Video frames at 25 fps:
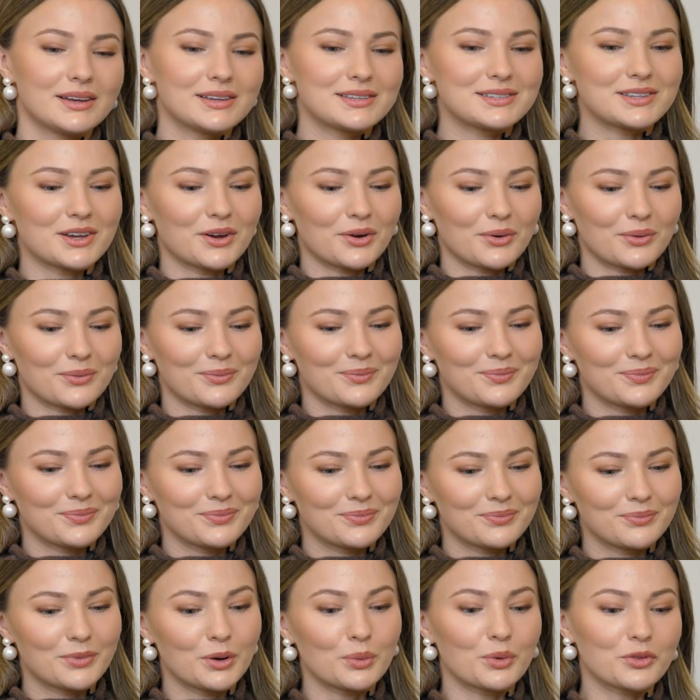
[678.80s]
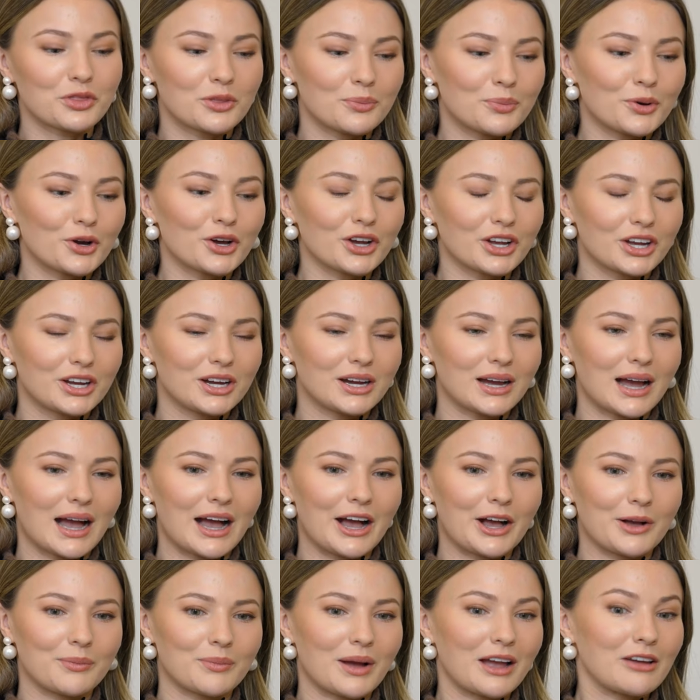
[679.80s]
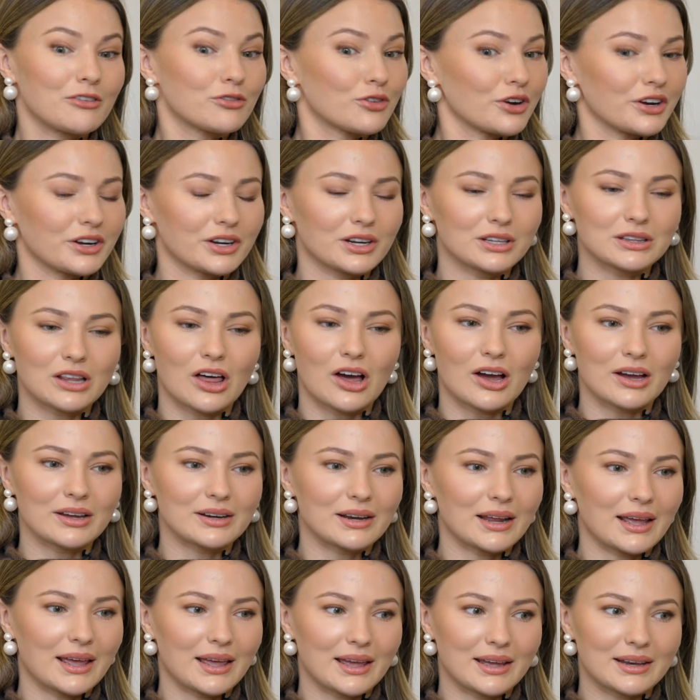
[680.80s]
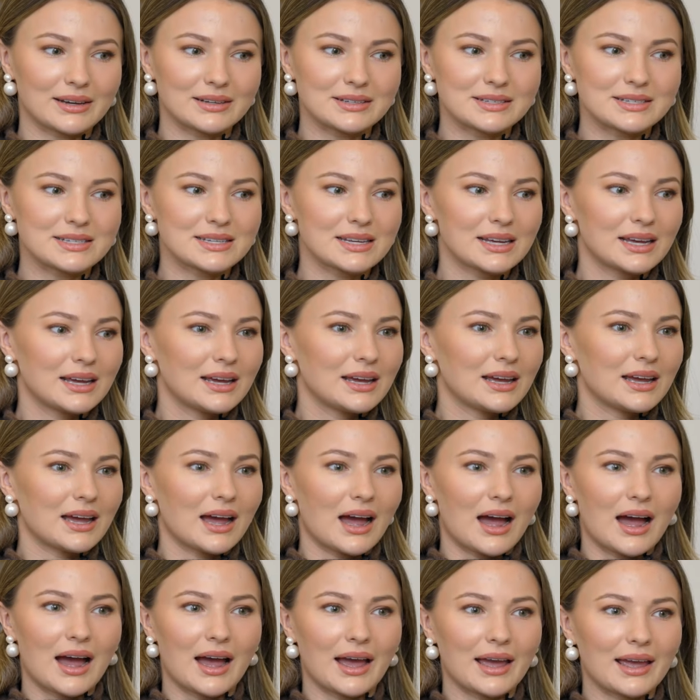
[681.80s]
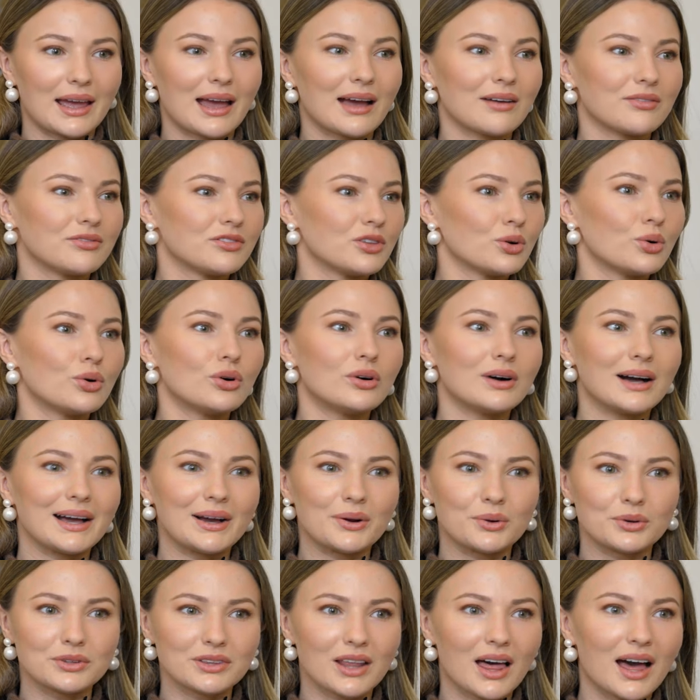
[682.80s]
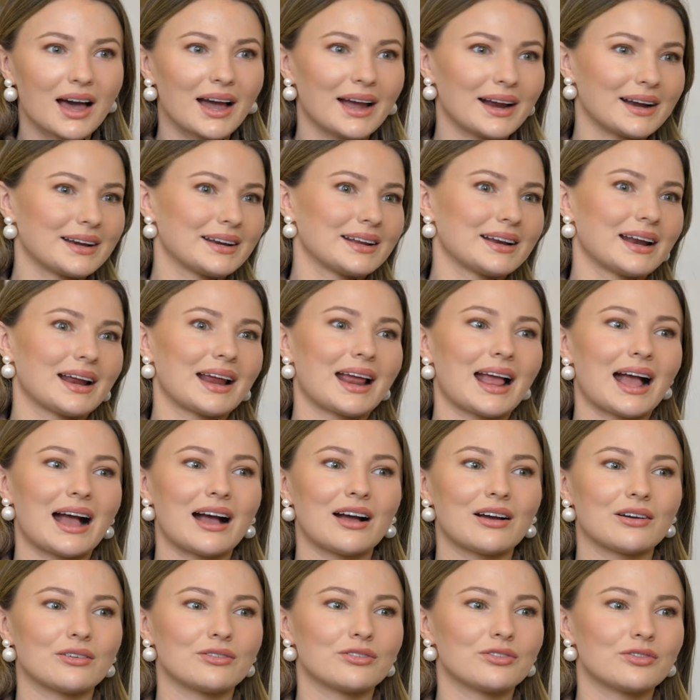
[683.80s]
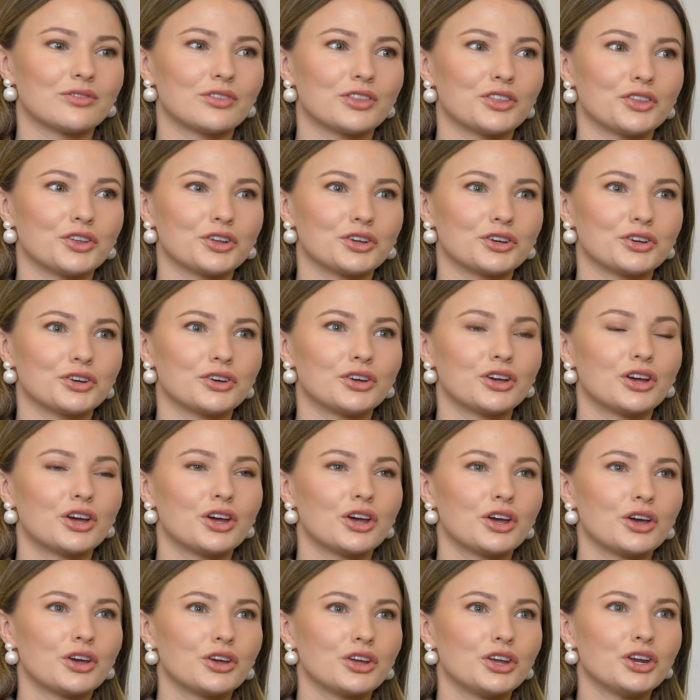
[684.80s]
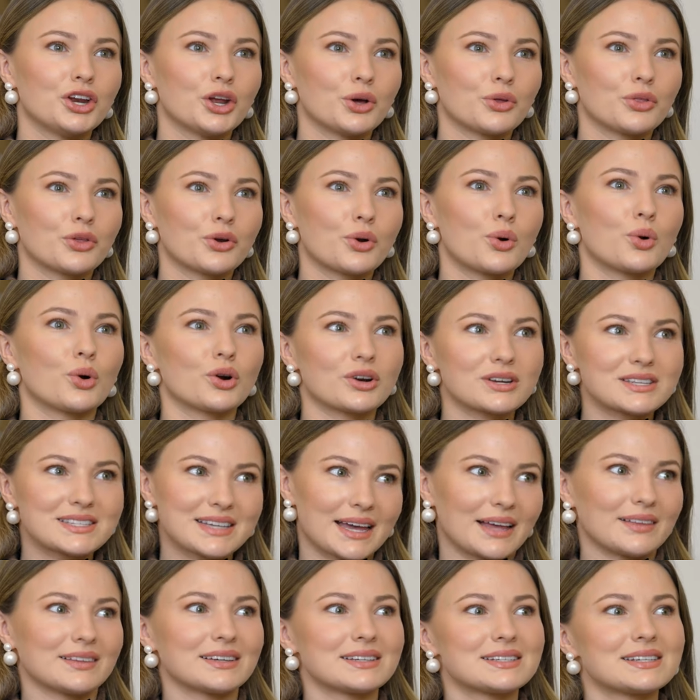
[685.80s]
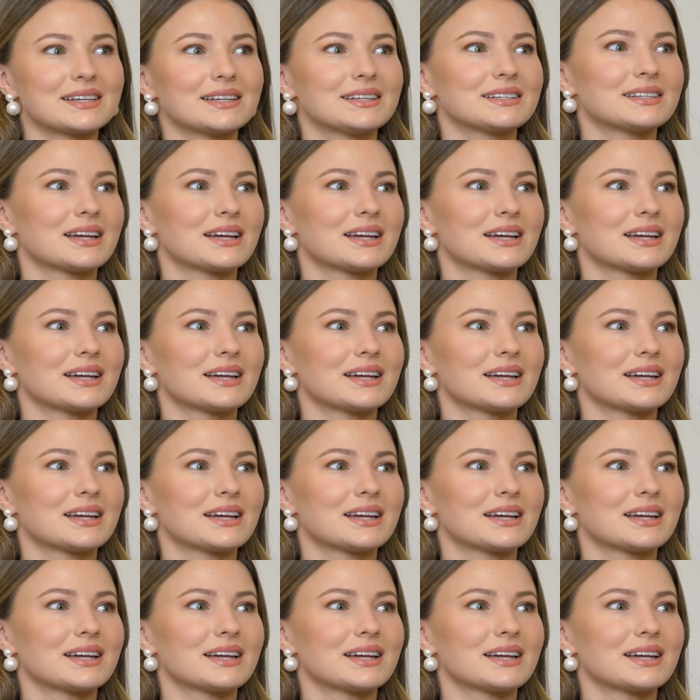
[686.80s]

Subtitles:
So, but with the book, I've written a lot, and I have the whole outline, and I have the, you know, the core skeleton